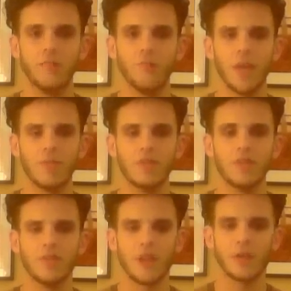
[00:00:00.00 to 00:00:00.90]
Maybe
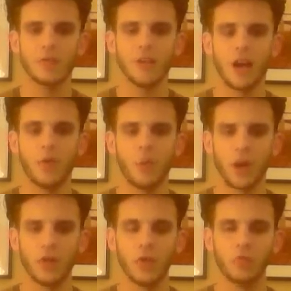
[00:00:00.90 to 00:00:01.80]
they're not
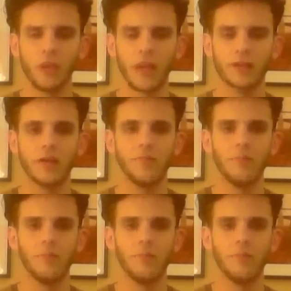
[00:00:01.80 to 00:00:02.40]
white or black.